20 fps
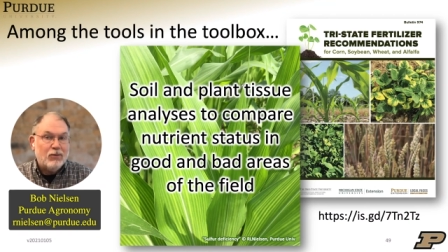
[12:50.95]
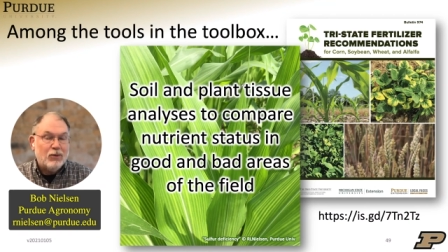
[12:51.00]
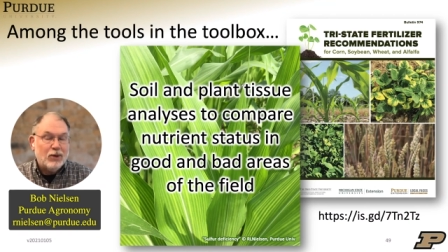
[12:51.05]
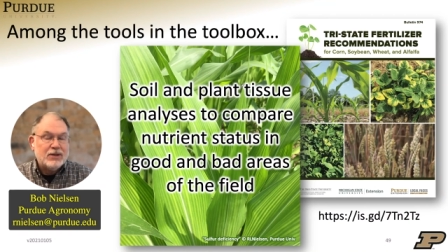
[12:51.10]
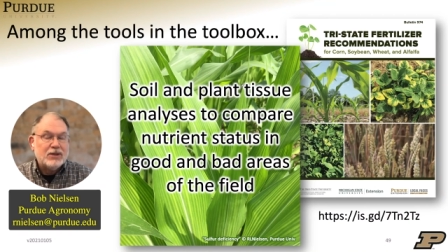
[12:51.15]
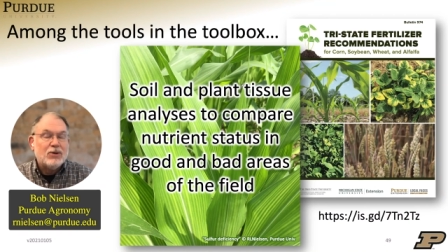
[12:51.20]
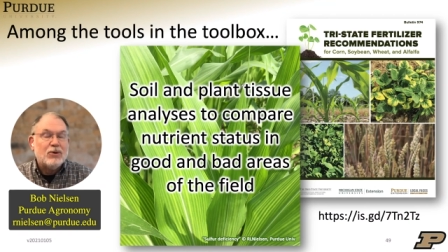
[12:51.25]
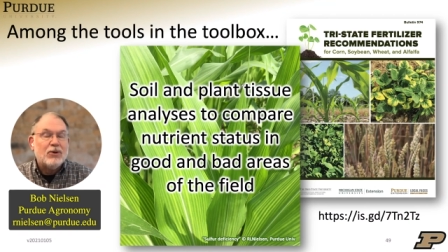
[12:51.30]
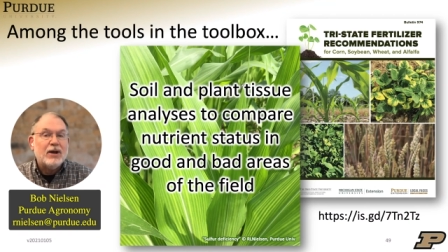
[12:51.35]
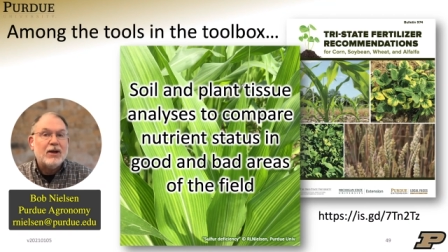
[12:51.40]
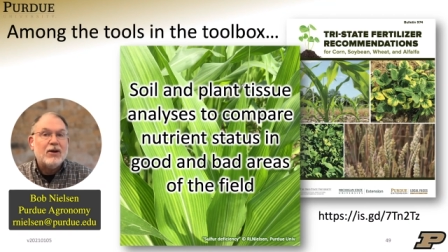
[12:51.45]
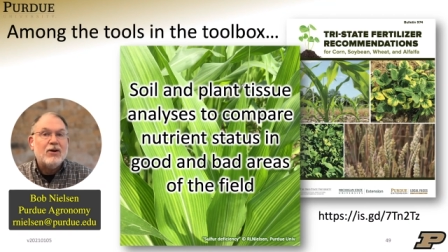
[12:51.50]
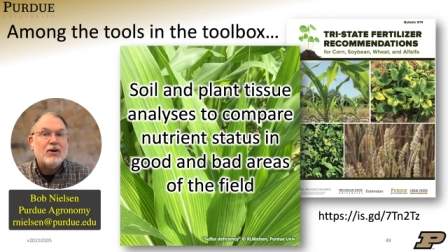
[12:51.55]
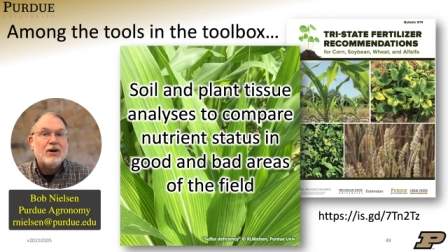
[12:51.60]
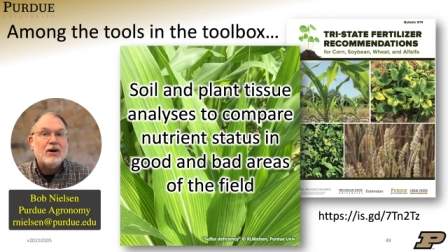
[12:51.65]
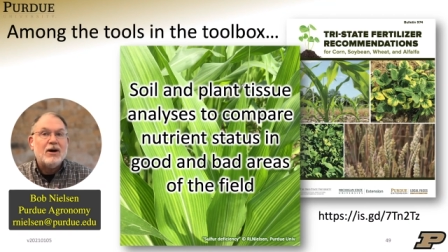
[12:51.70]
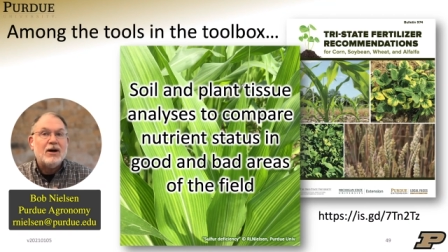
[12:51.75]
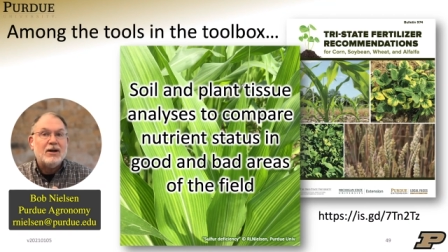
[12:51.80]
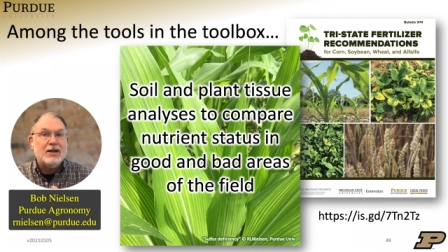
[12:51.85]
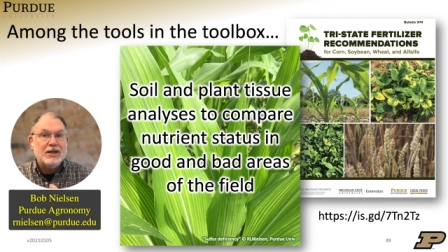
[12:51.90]
what's going
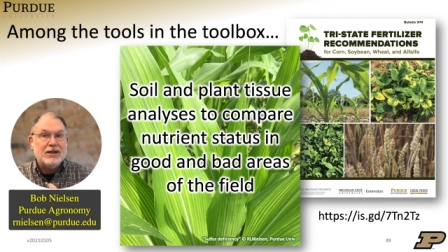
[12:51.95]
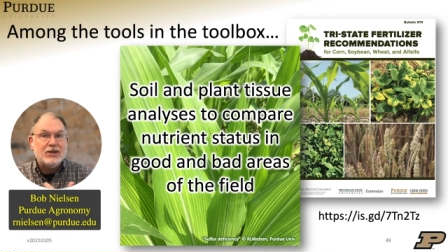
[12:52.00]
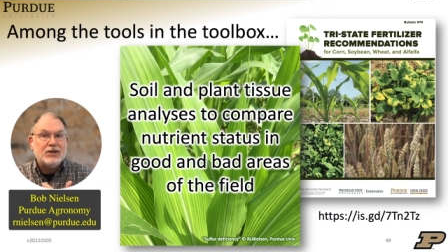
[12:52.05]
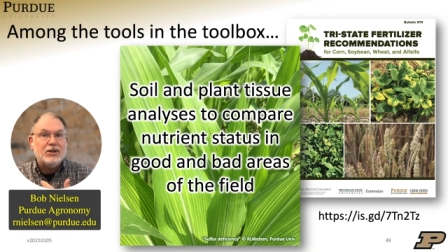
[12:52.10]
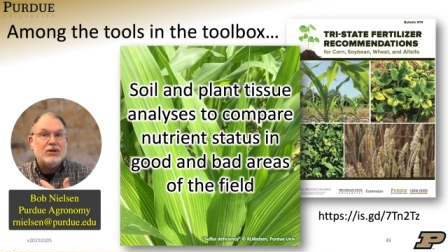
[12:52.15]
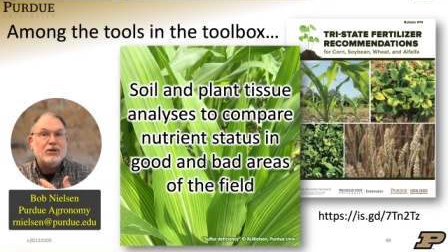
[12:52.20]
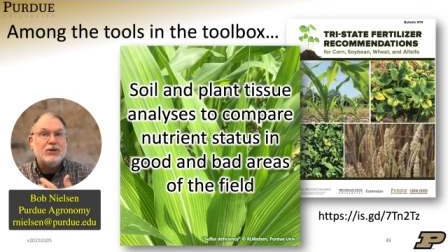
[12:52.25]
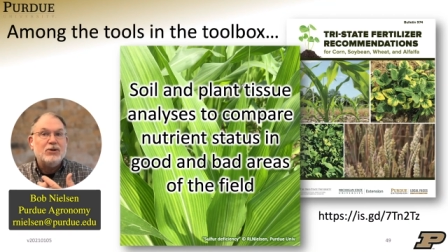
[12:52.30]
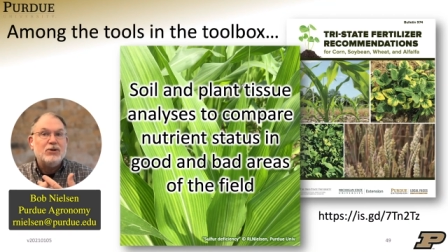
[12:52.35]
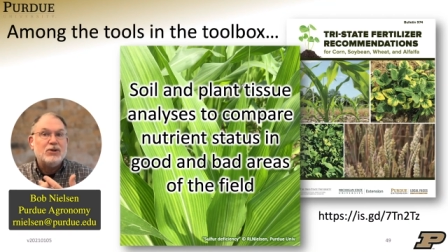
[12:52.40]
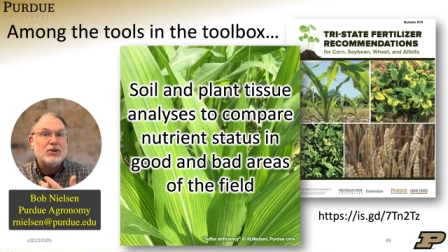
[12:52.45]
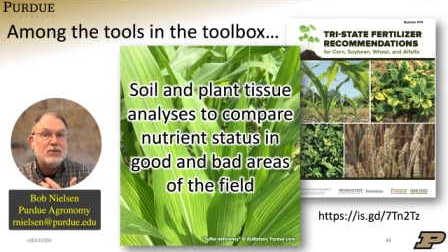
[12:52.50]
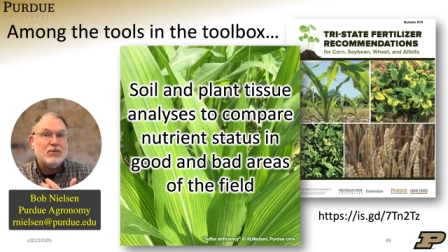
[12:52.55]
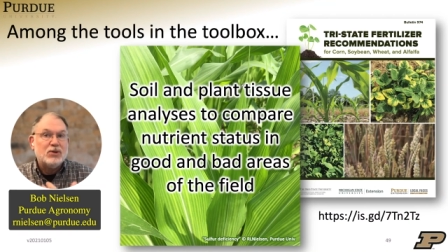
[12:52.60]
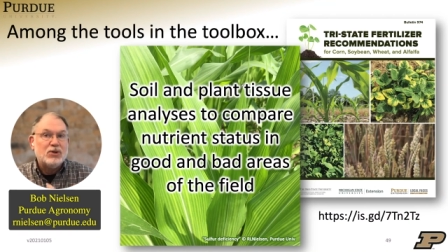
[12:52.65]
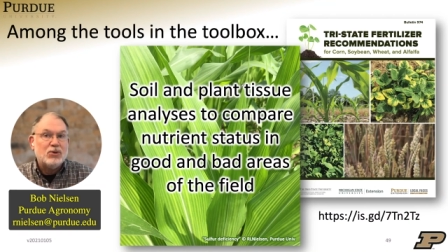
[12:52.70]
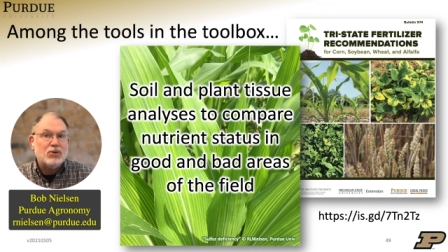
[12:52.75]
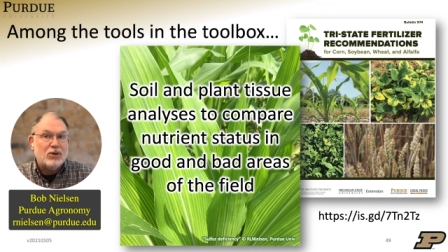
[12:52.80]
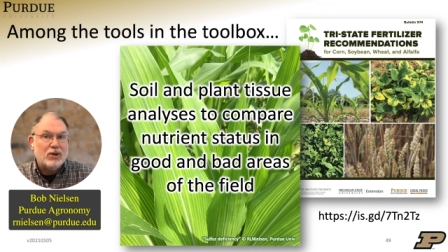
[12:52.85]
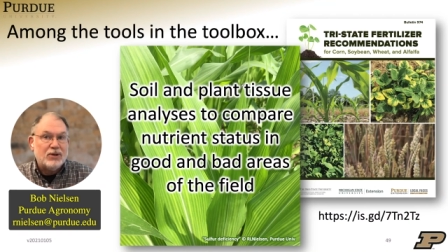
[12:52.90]
on is to do some
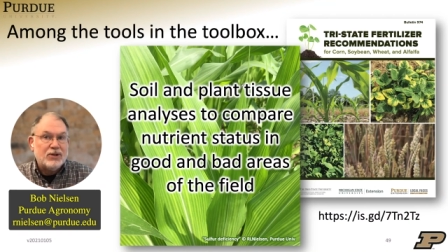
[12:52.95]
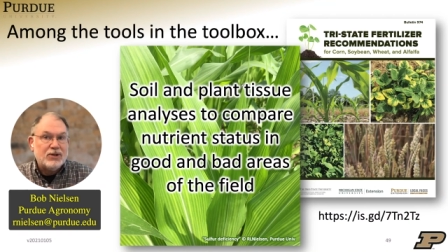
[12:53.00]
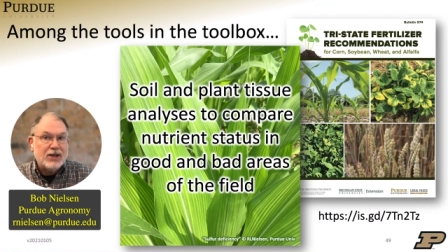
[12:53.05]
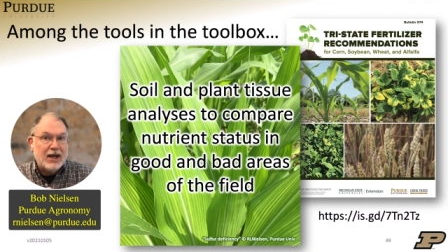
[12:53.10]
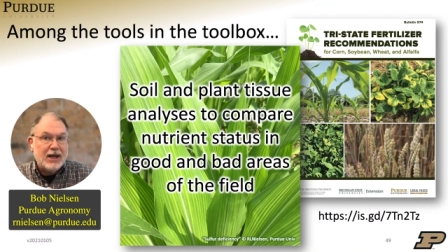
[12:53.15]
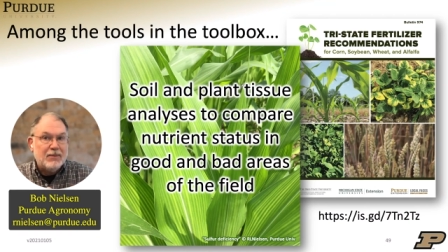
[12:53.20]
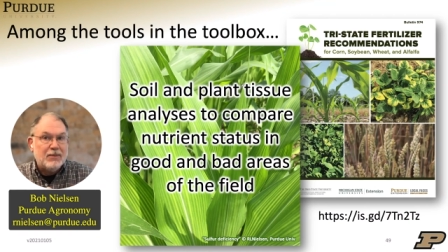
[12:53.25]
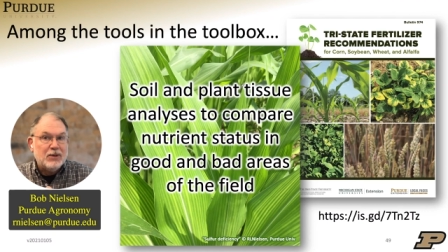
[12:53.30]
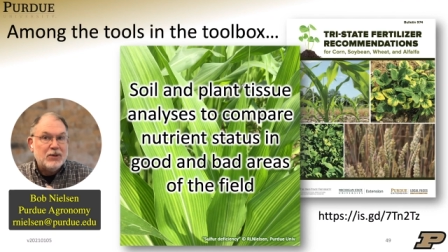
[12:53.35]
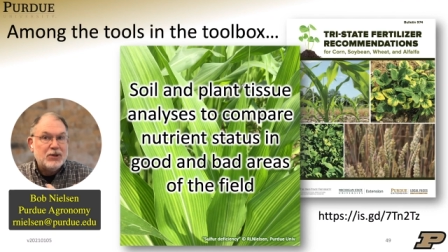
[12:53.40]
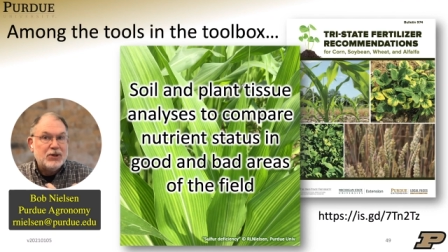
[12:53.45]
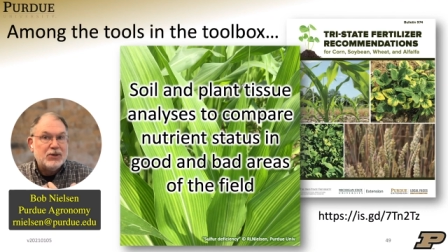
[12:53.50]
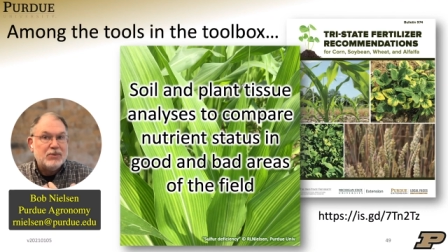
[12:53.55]
soil samples